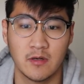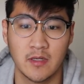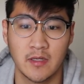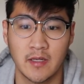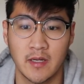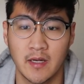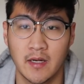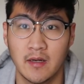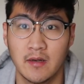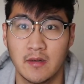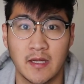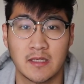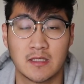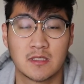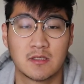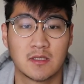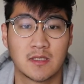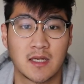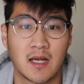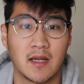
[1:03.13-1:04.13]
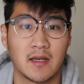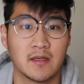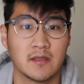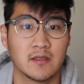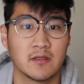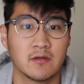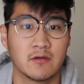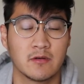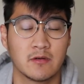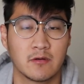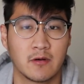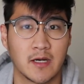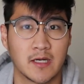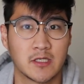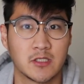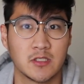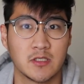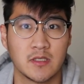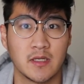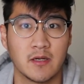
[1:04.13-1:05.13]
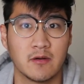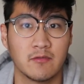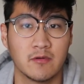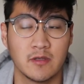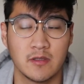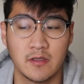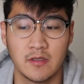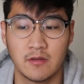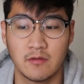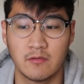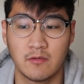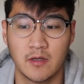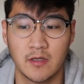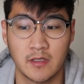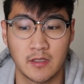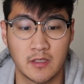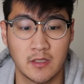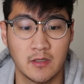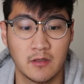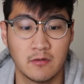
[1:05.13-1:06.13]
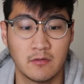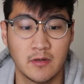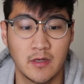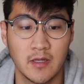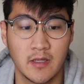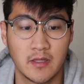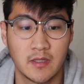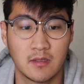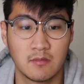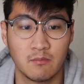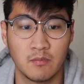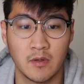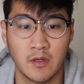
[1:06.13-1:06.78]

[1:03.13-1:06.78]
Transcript: And uh, that's kind of the direction I really want to go with.